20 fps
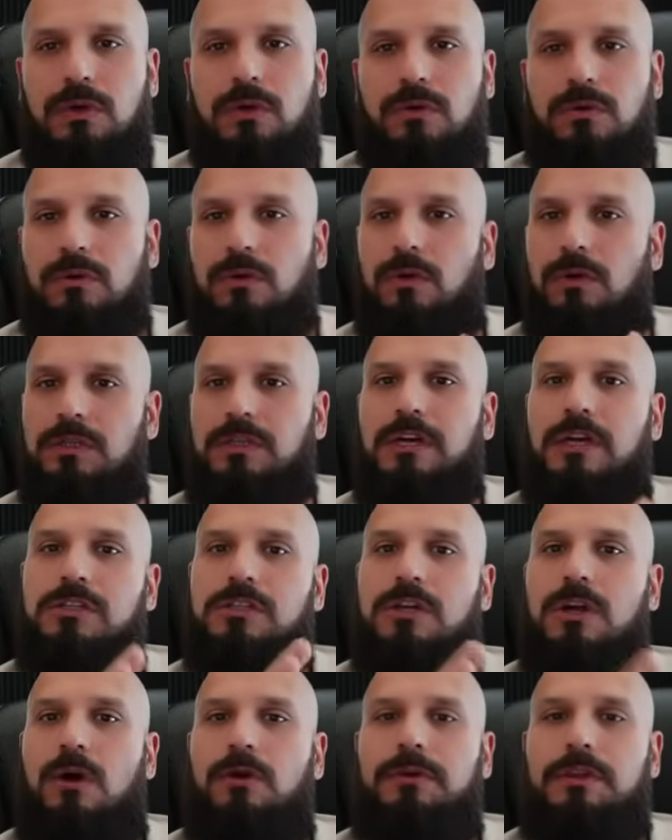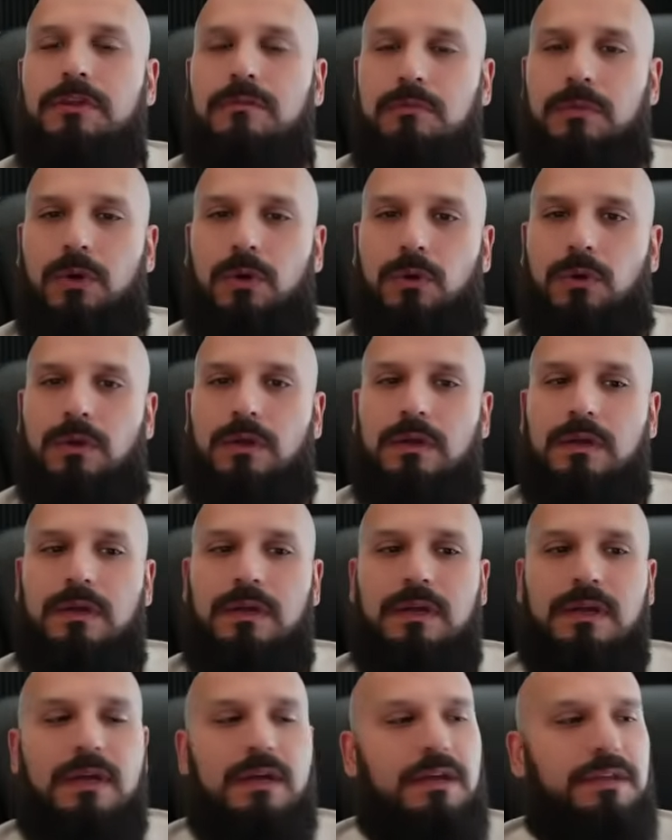or does go to the moon,
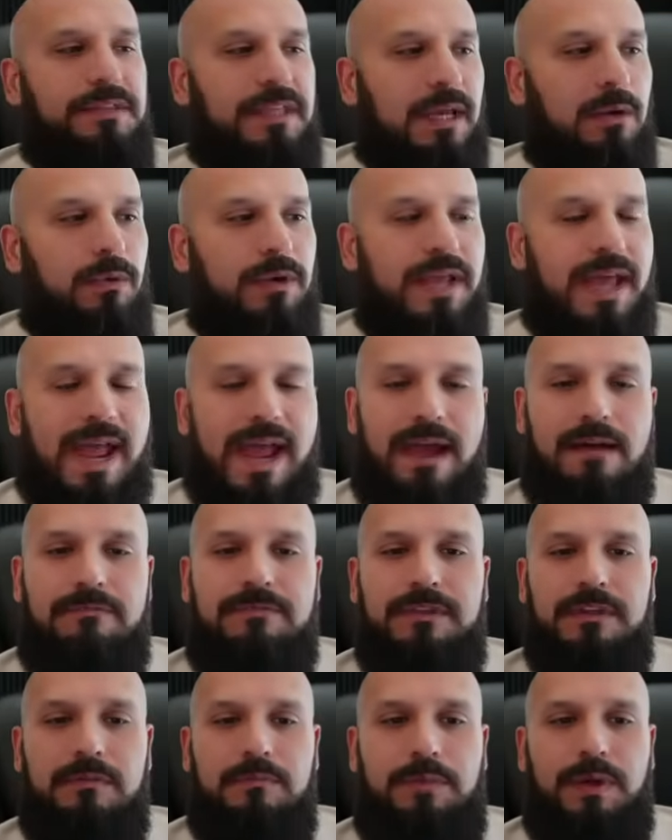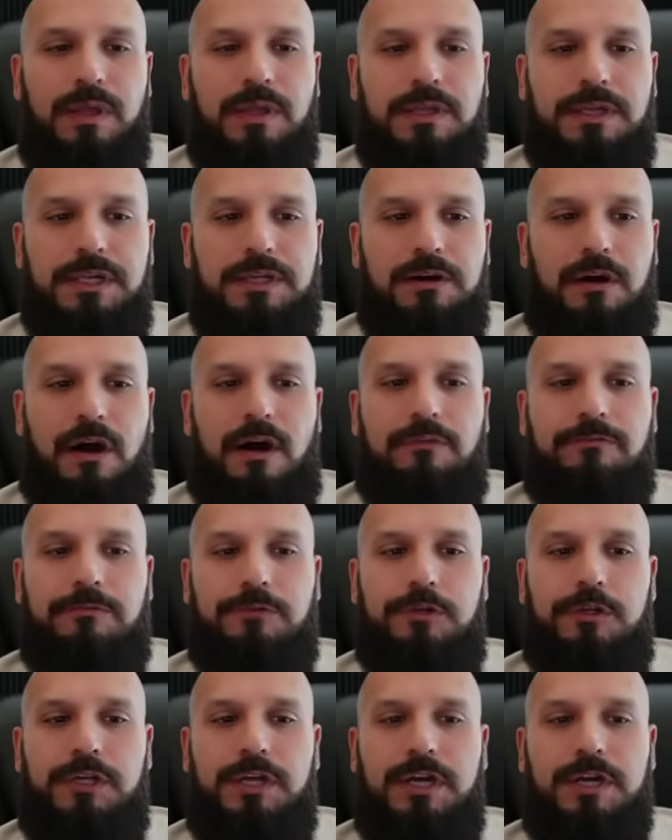they would have the ability to offer
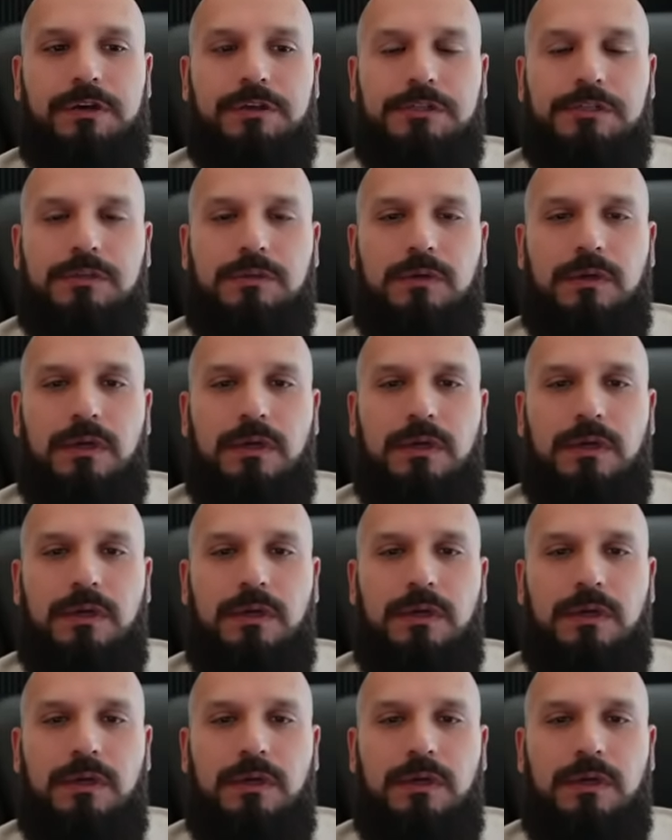shares.